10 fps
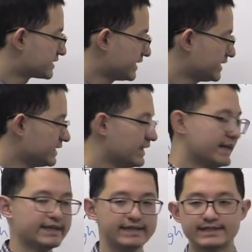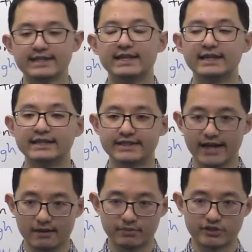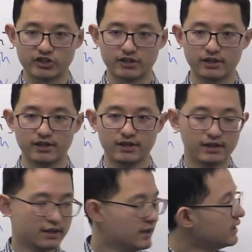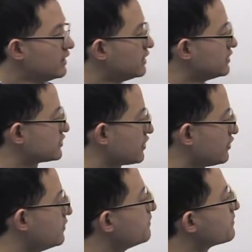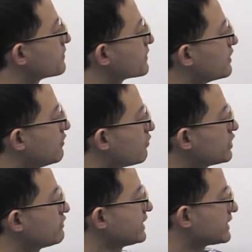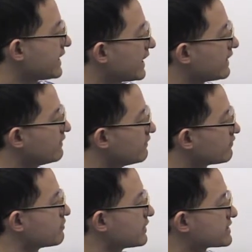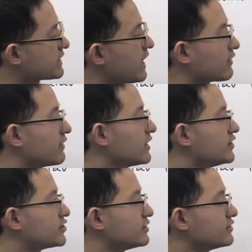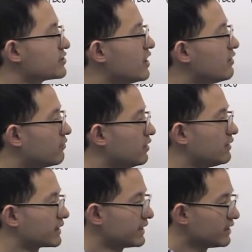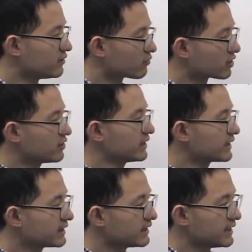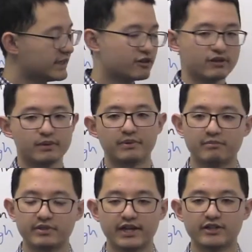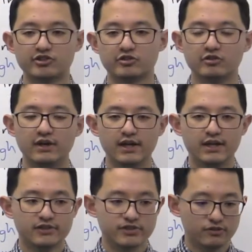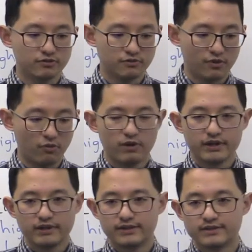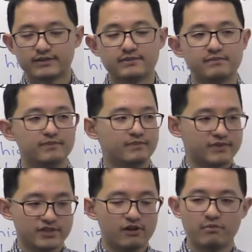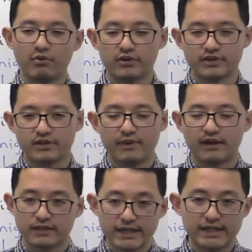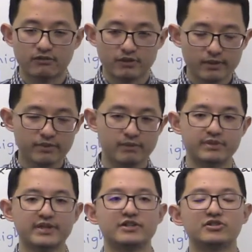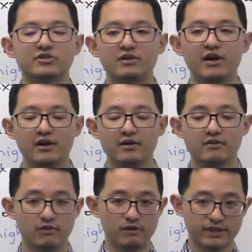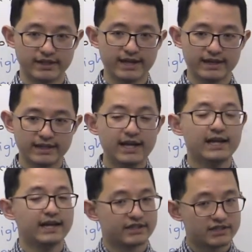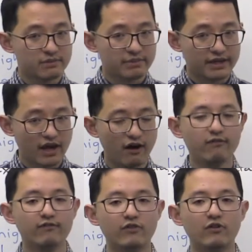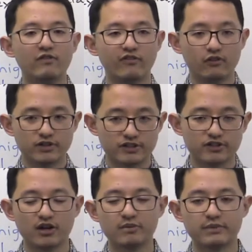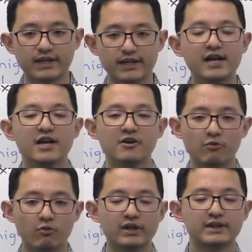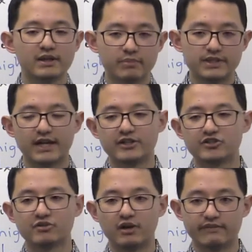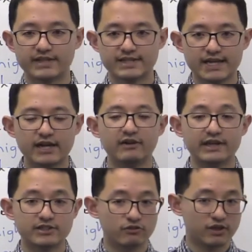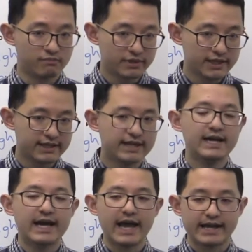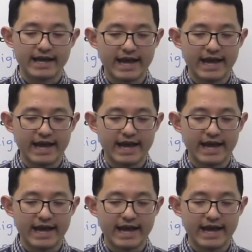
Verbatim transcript: T is the temperature. So what do we get from these calculations? Well, again, we're going to get the equilibrium potential. So what is so important about the equilibrium potential? Well, again, it's going to be helpful for determining what the potential of a cell is going to be at